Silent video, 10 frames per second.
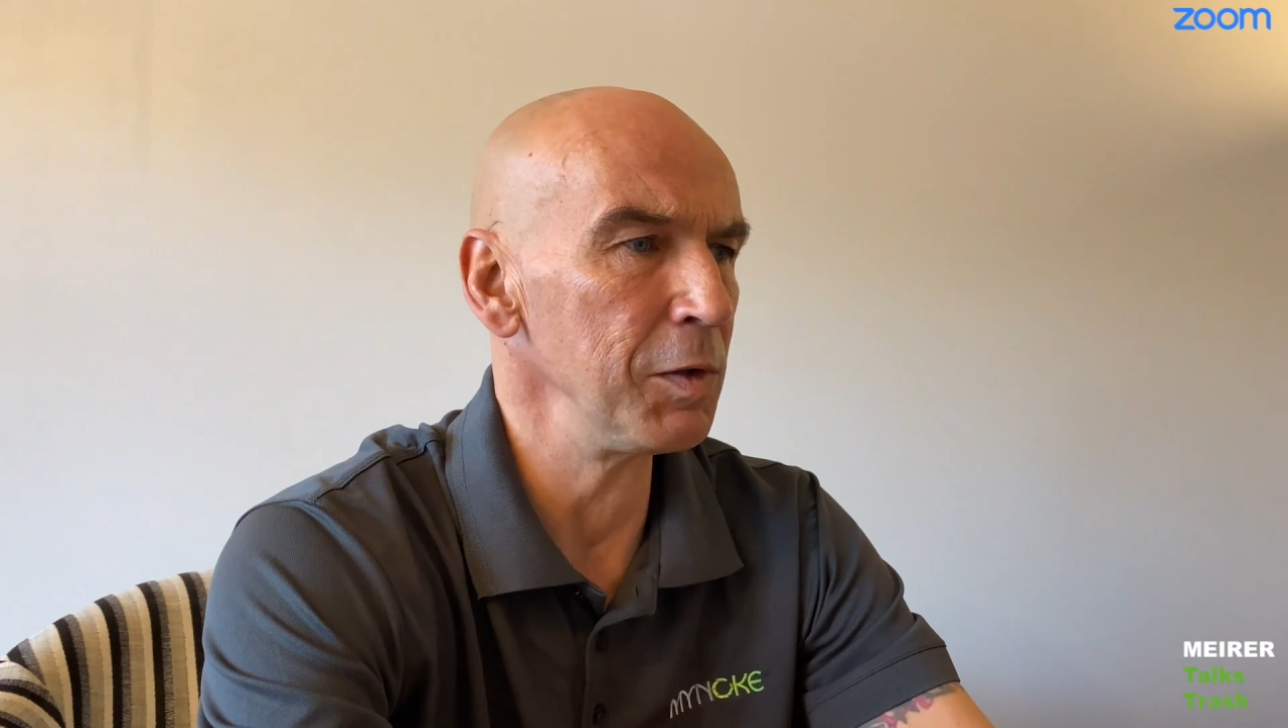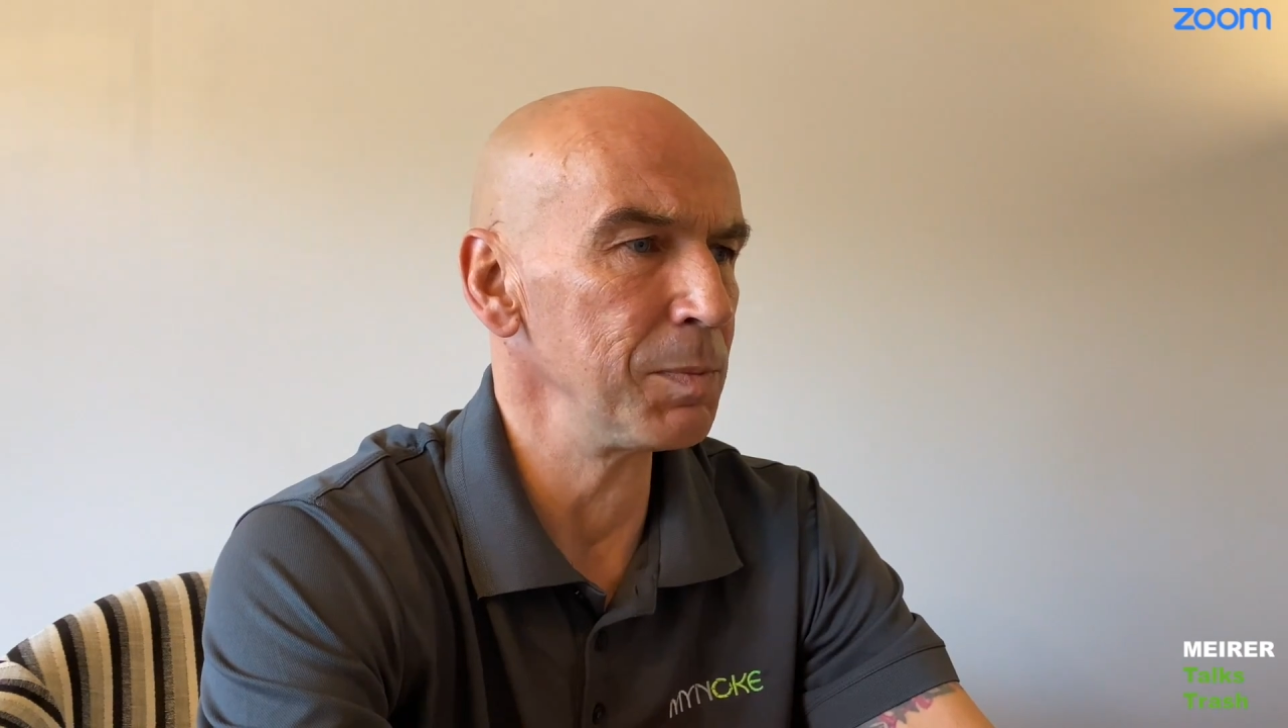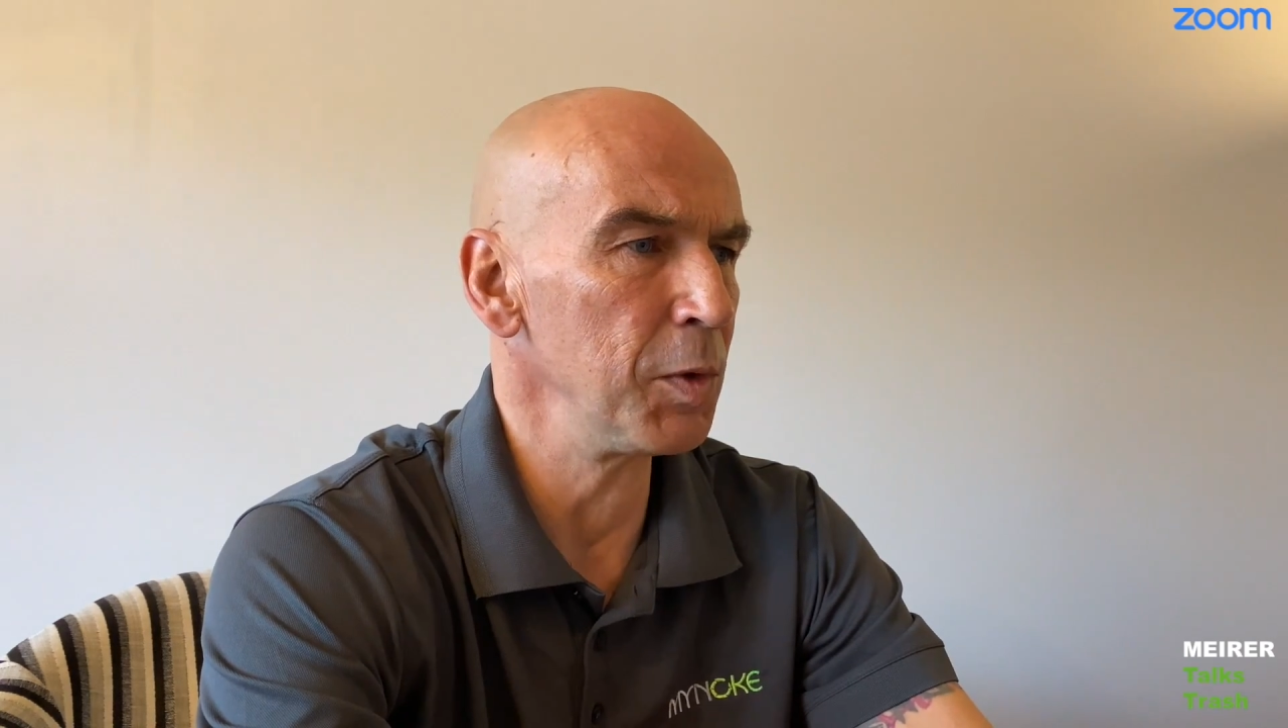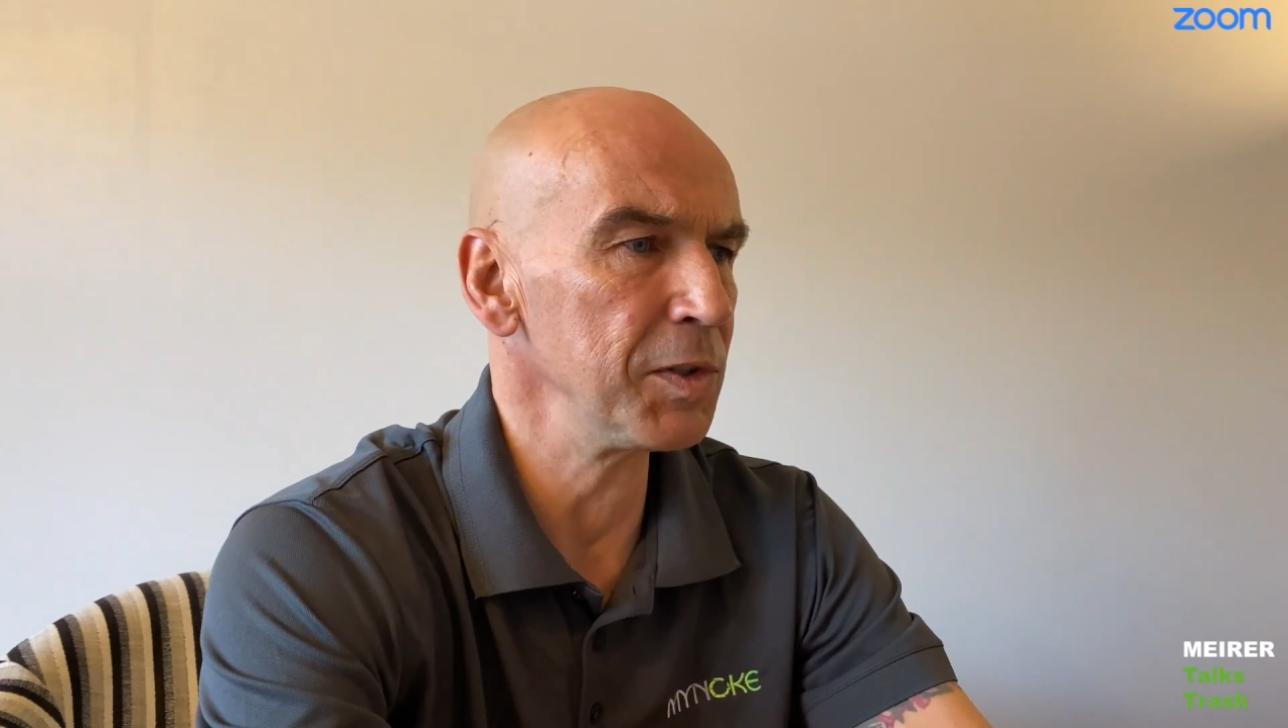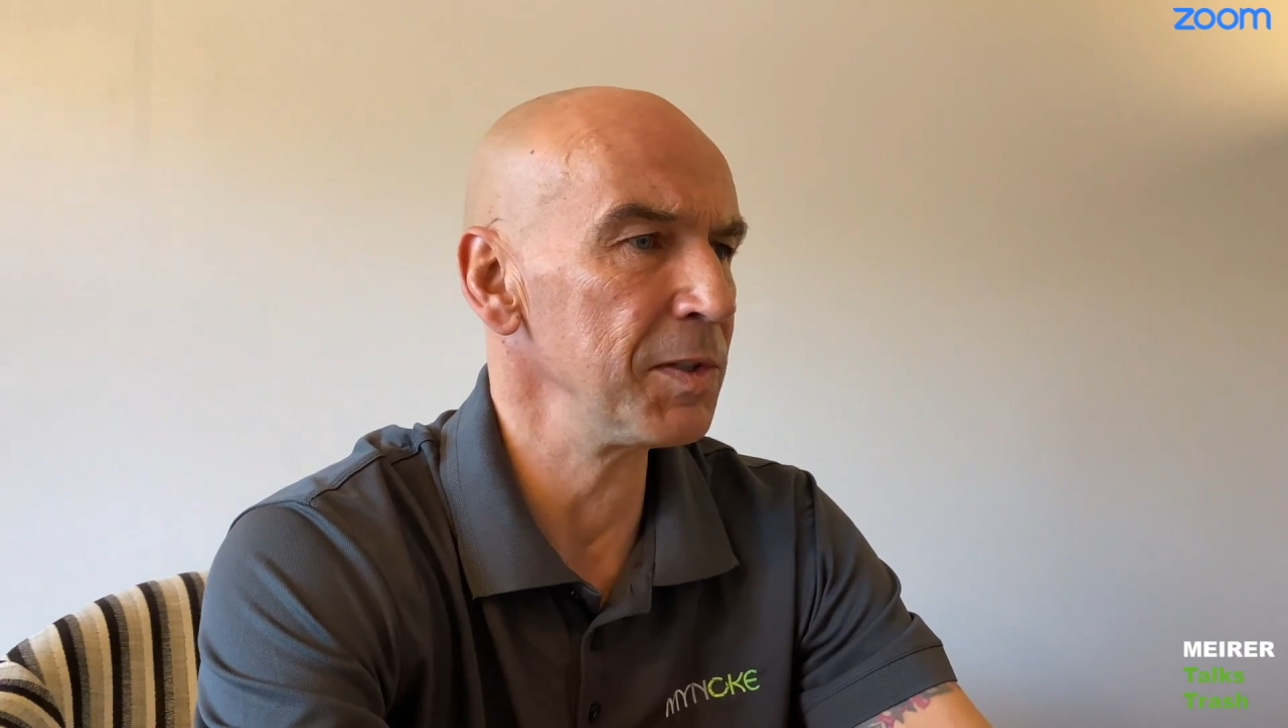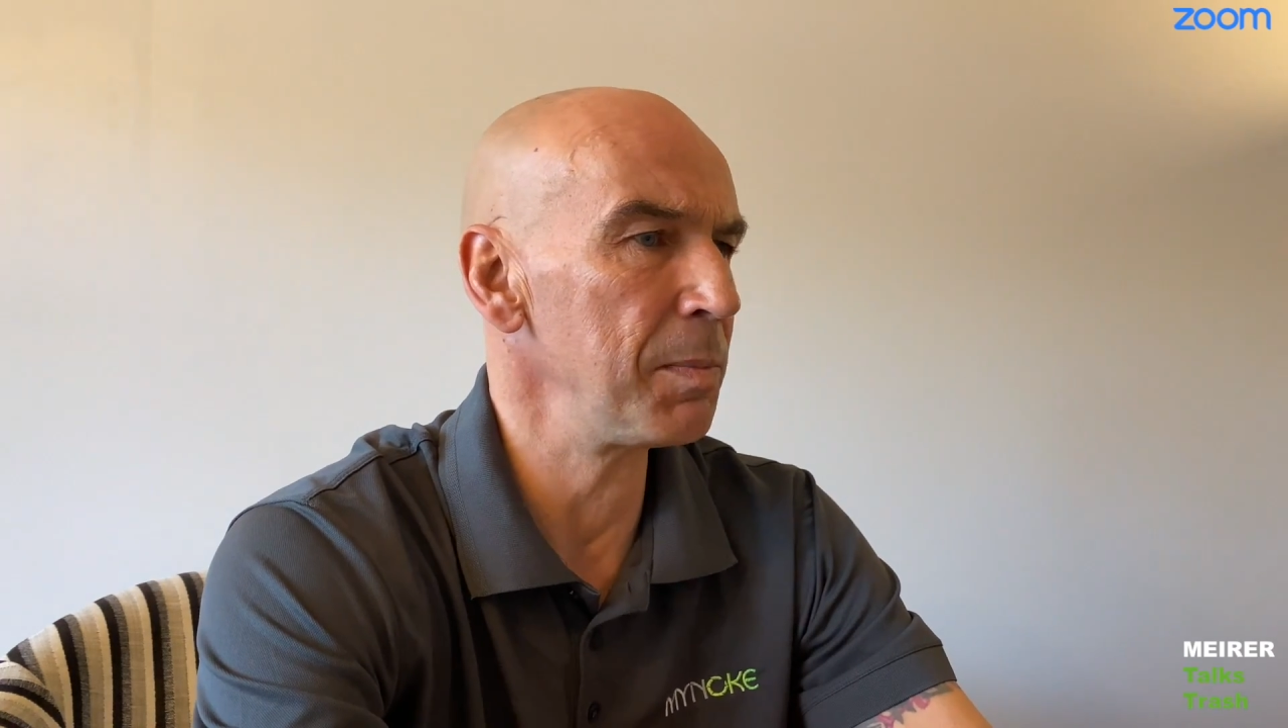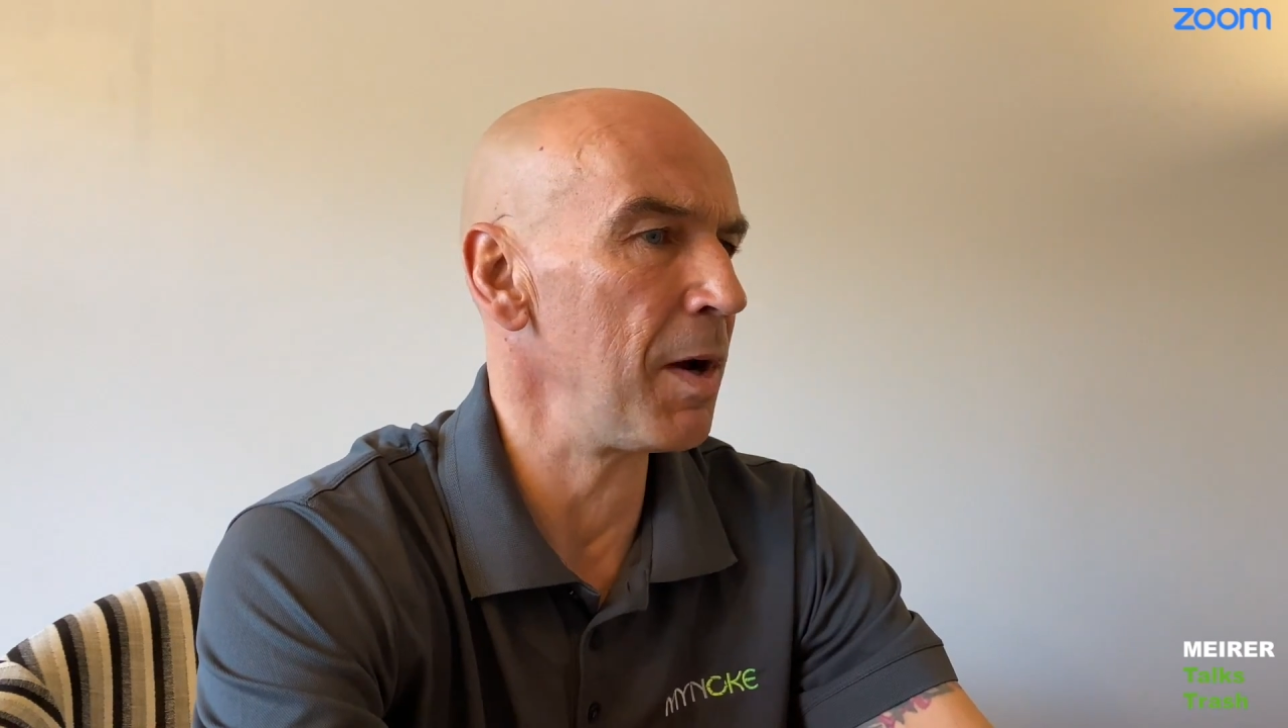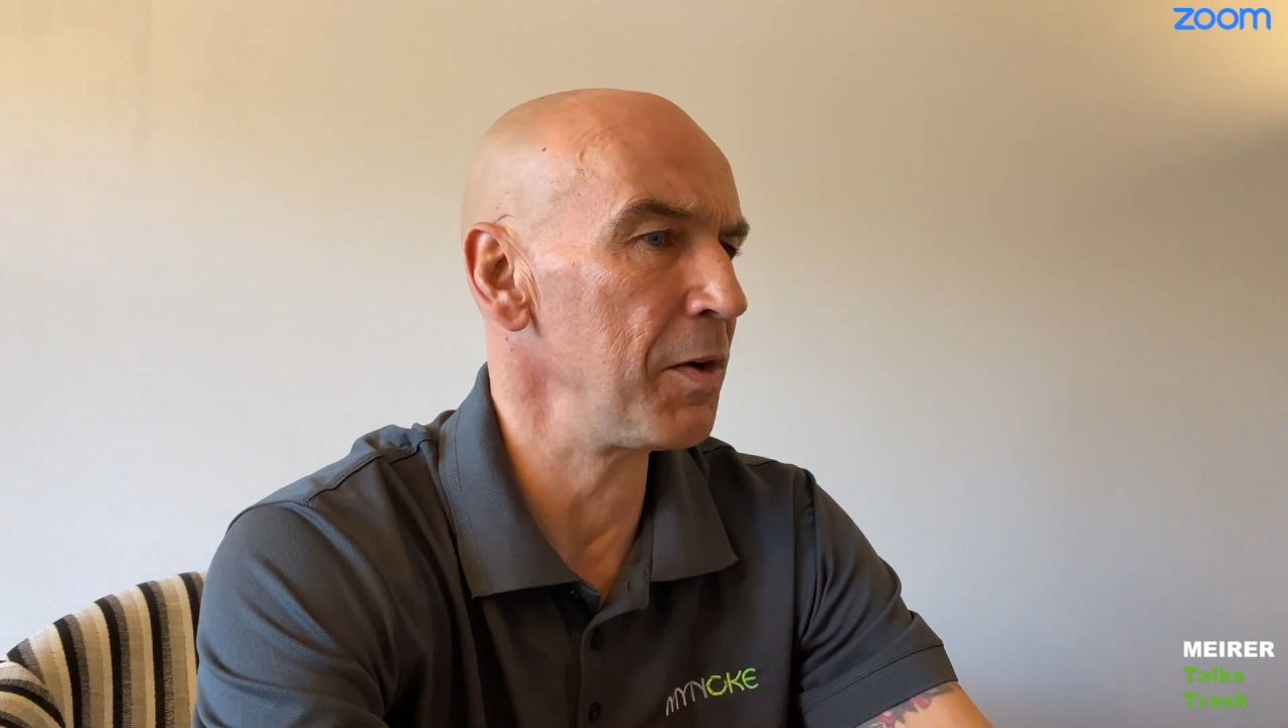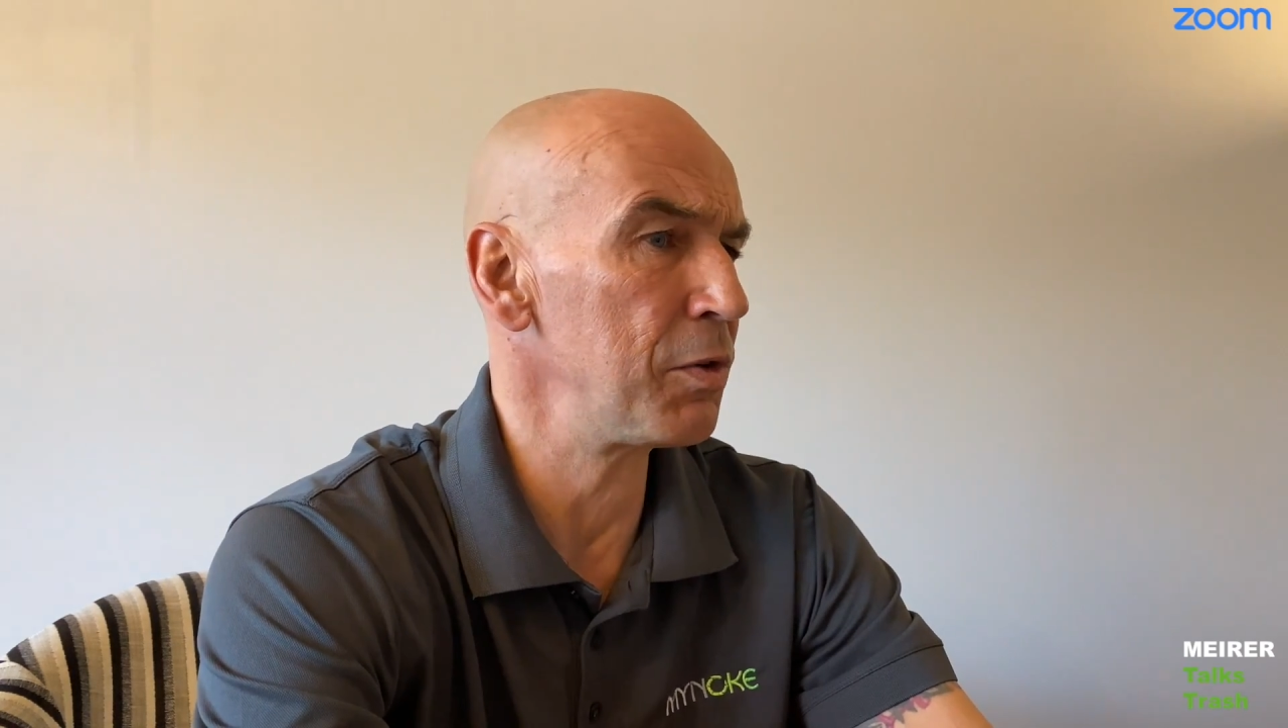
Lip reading: Most is about